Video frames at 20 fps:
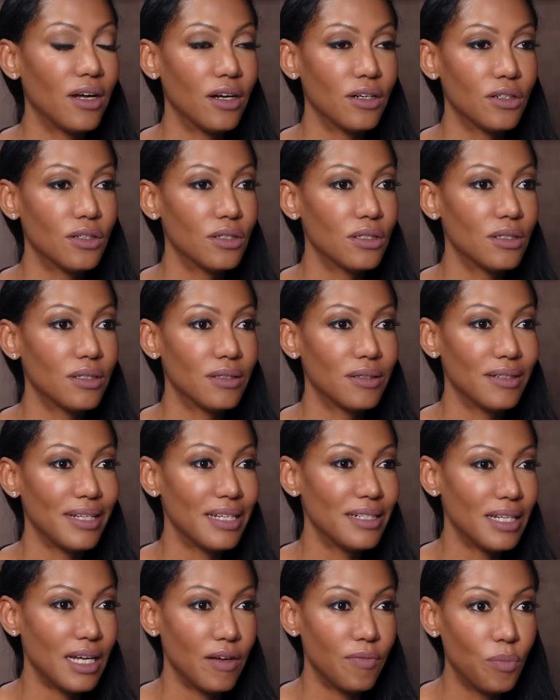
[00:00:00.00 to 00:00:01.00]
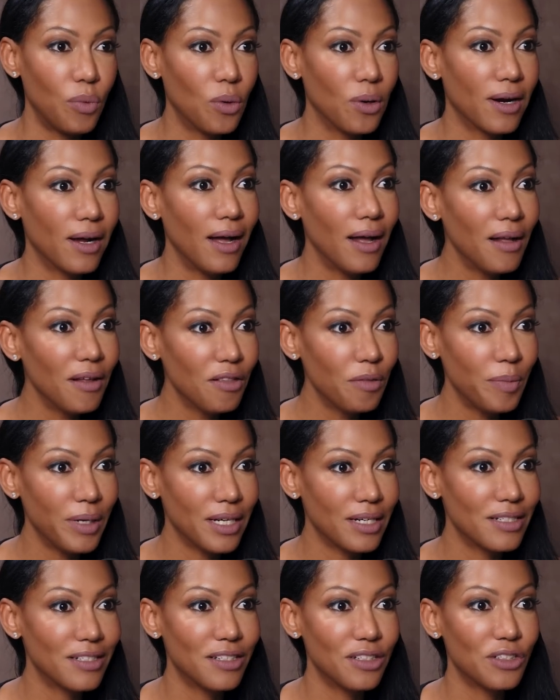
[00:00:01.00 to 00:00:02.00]
doctors tend to have poor health
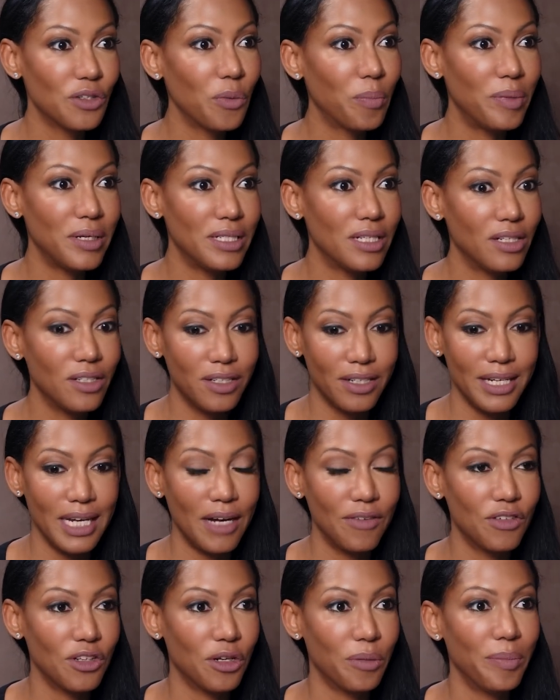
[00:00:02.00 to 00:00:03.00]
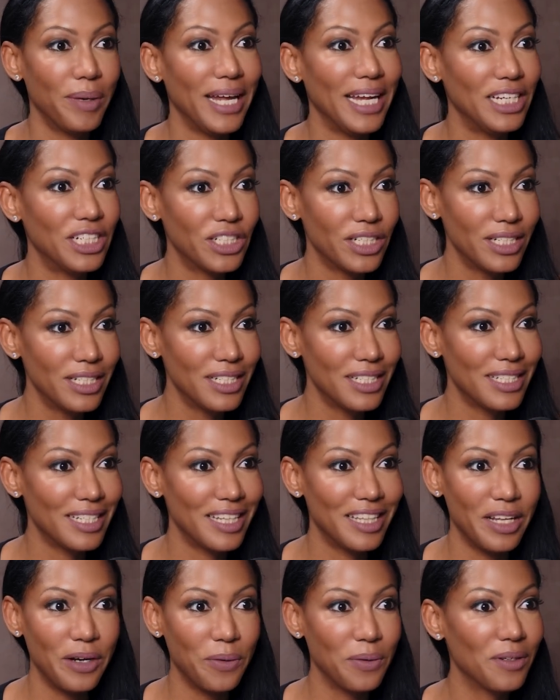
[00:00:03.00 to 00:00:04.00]
because they're so busy looking after their patients
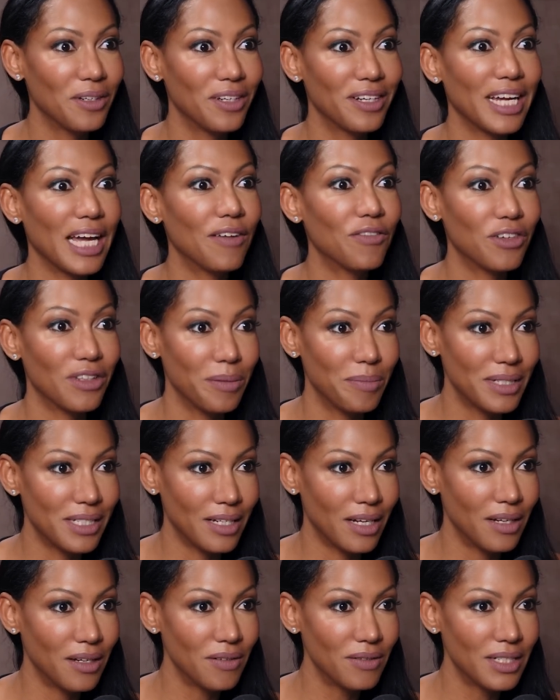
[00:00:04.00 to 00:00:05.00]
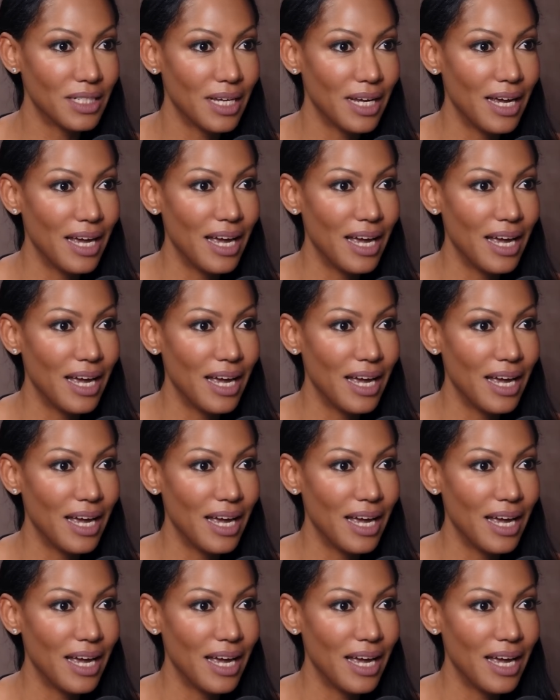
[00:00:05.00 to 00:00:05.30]
that they don't look after themselves.